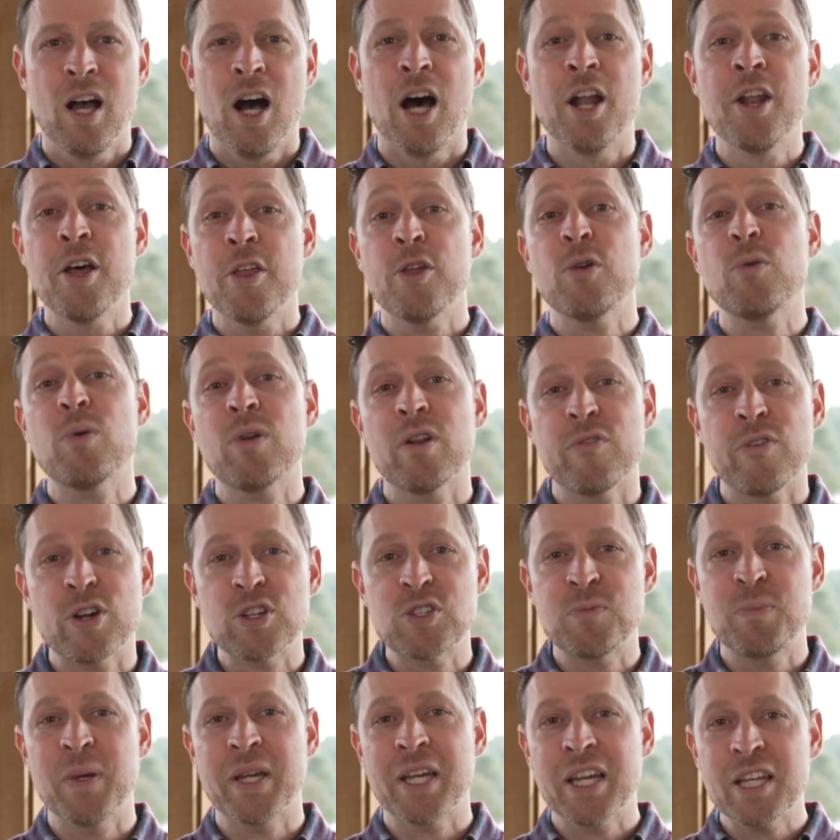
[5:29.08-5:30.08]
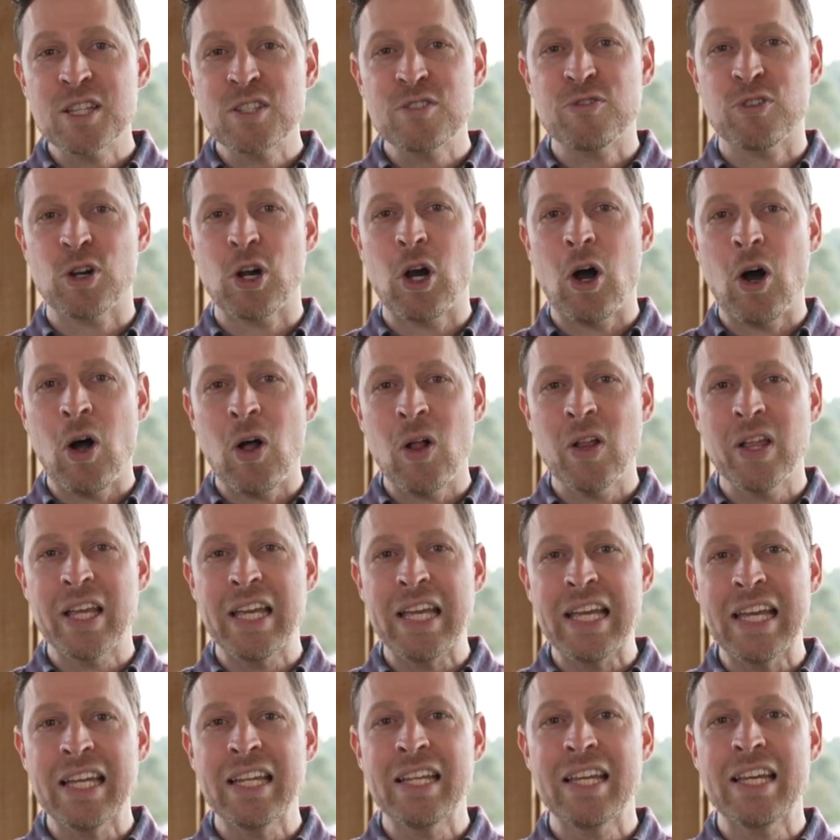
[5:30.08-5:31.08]
Another one of our spigots for All
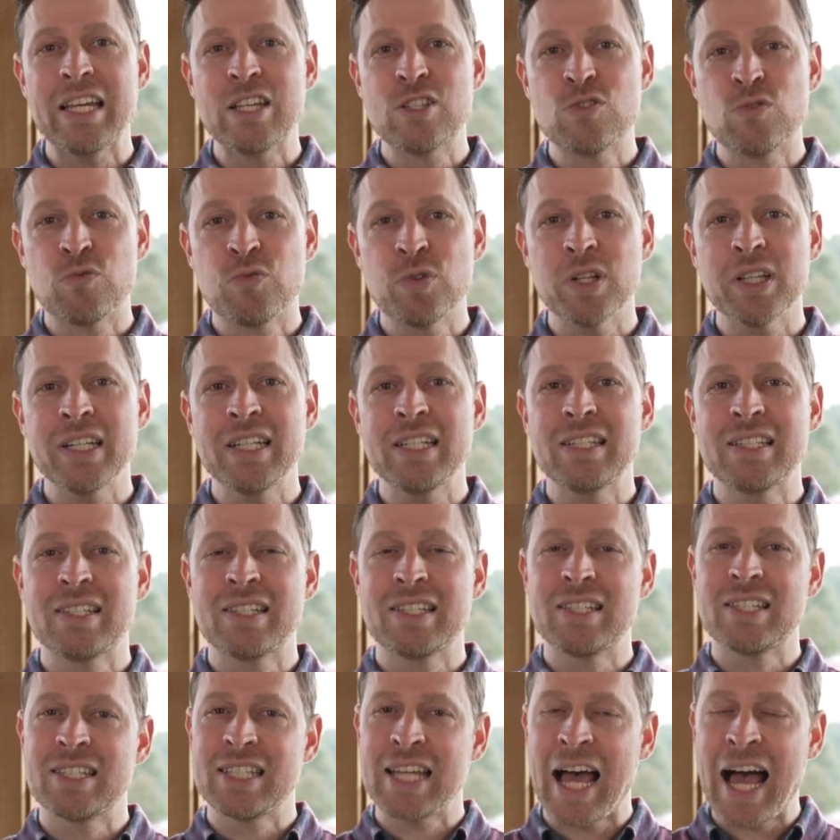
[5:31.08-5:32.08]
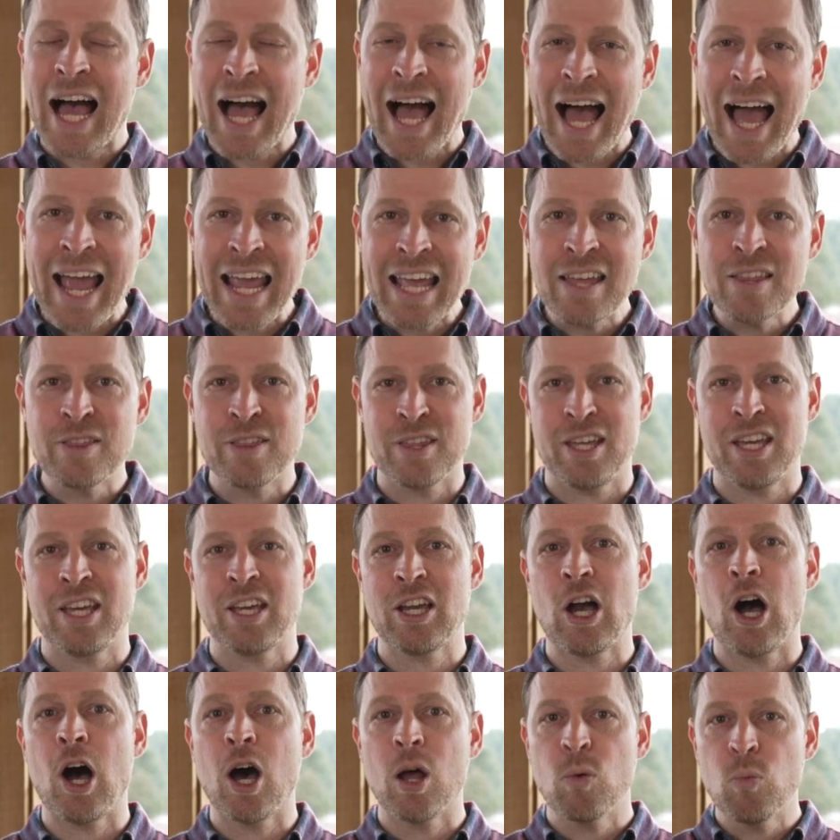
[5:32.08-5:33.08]
In is really
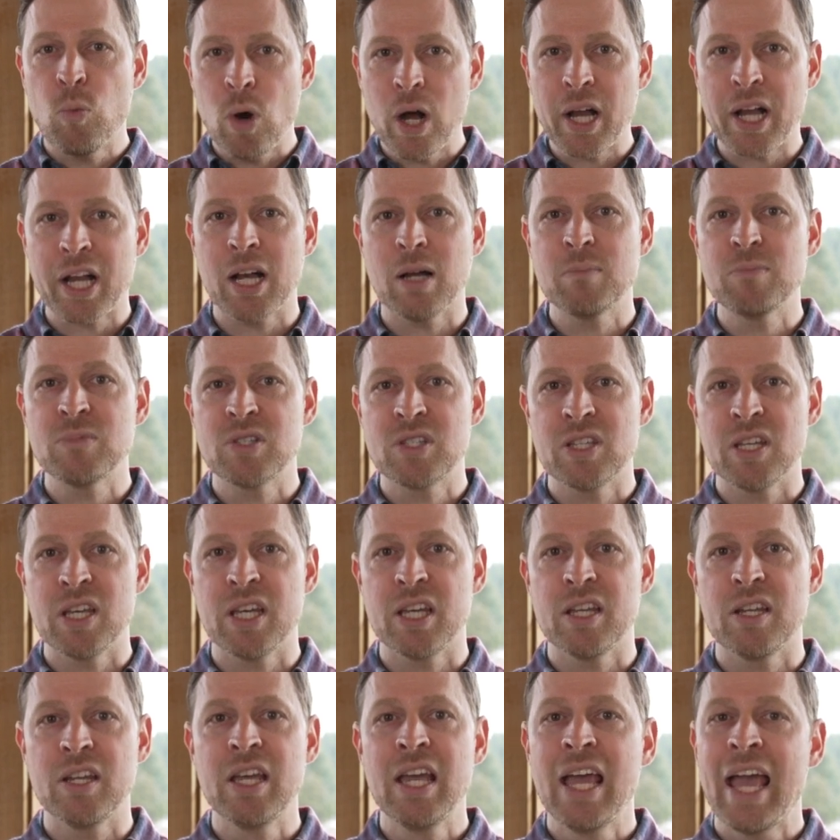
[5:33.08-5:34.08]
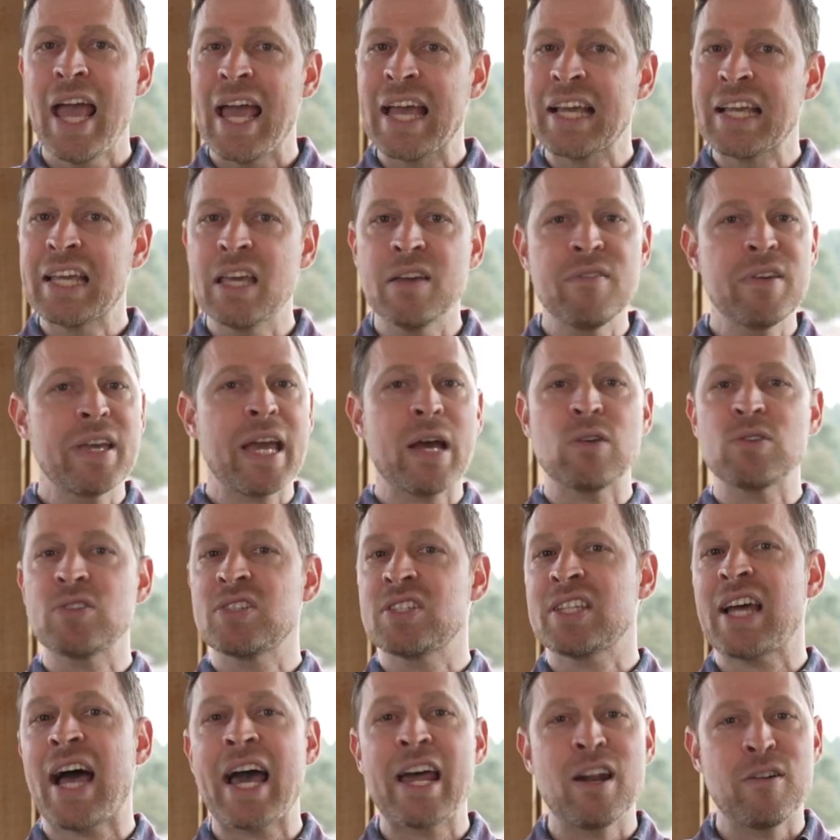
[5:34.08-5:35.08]
tithing on what comes in and giving
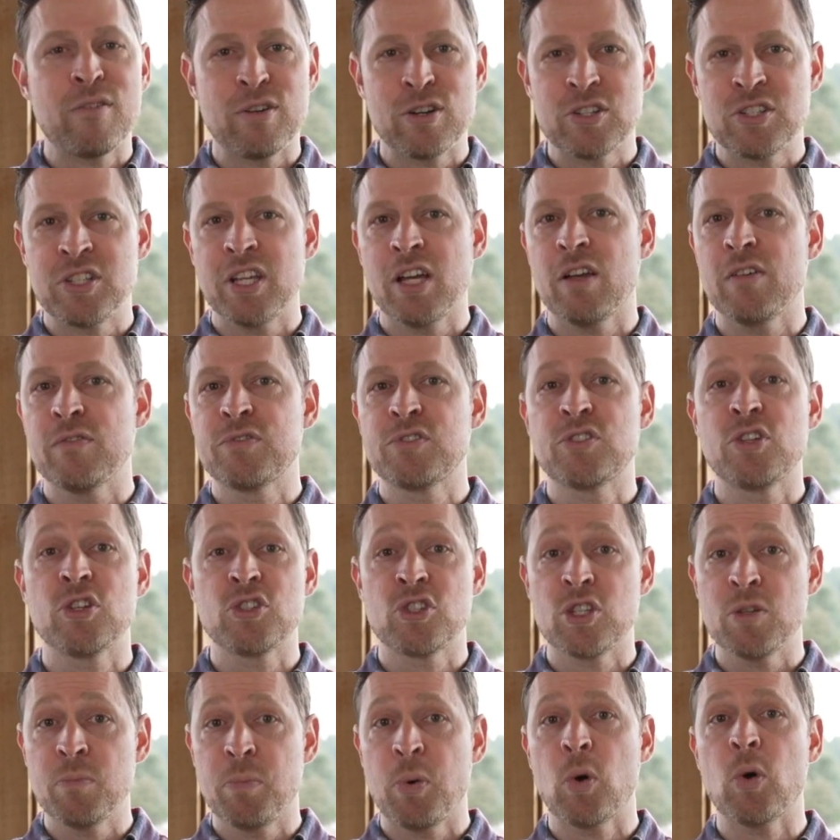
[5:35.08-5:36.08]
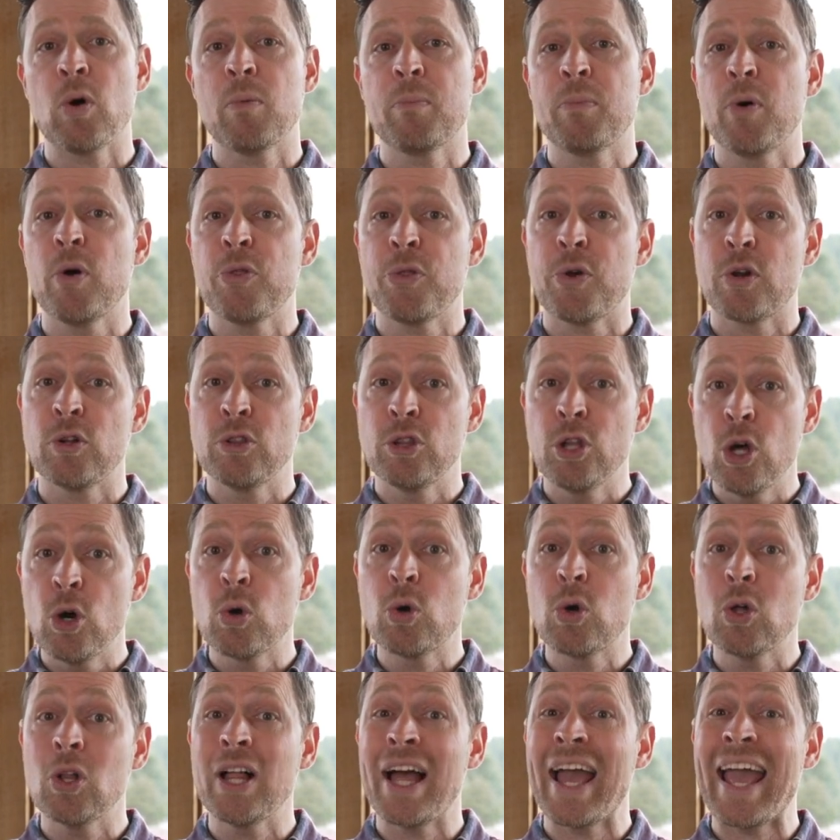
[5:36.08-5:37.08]
outside of ourselves to support both our
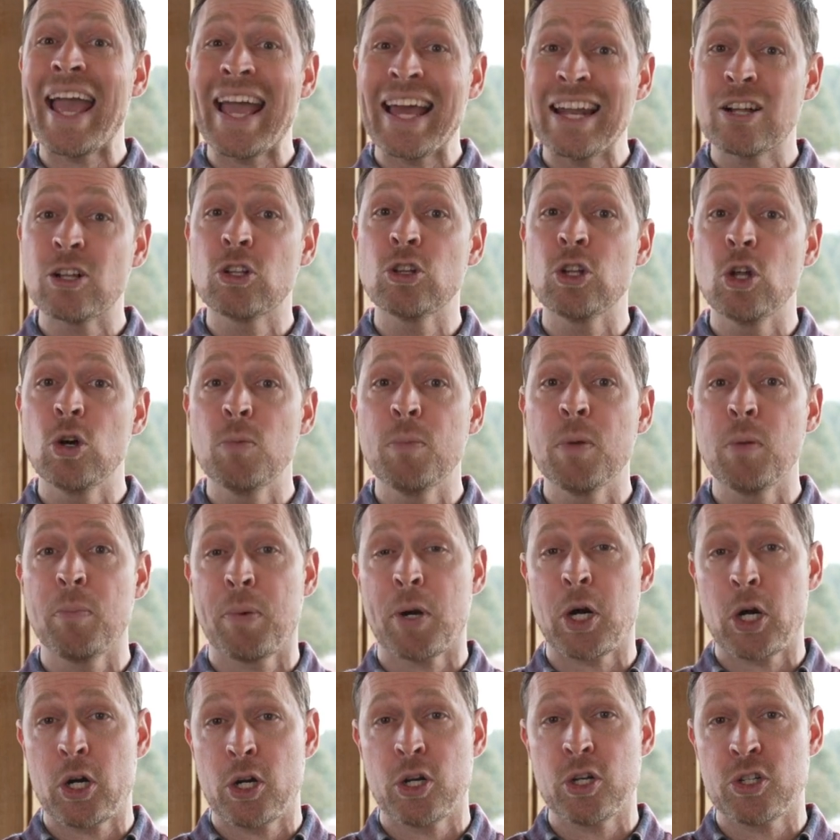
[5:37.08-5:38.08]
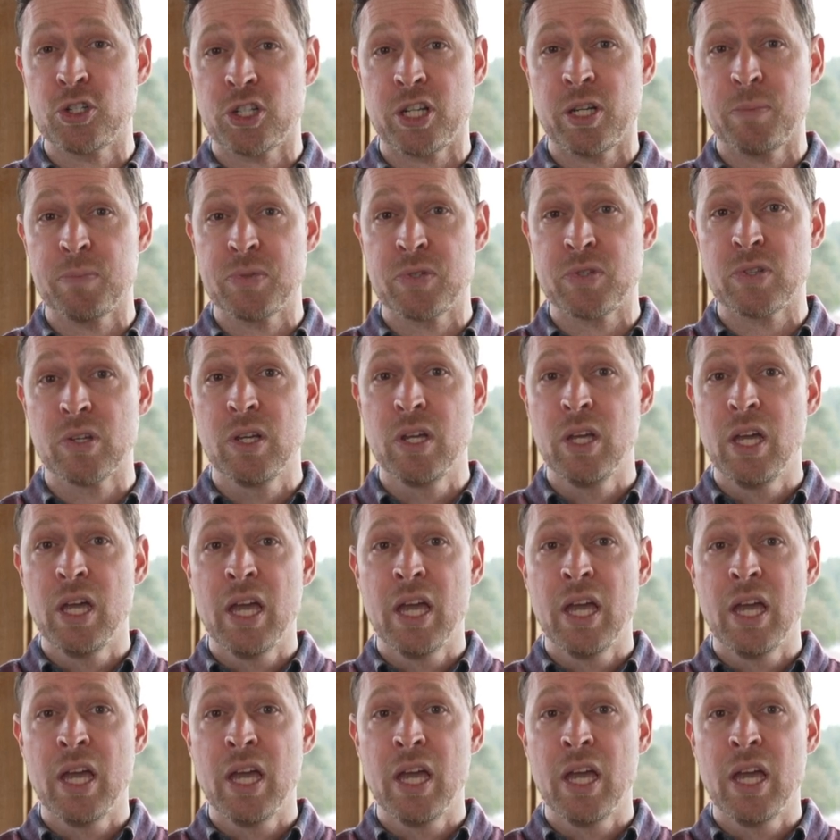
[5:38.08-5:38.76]
local and global partnerships.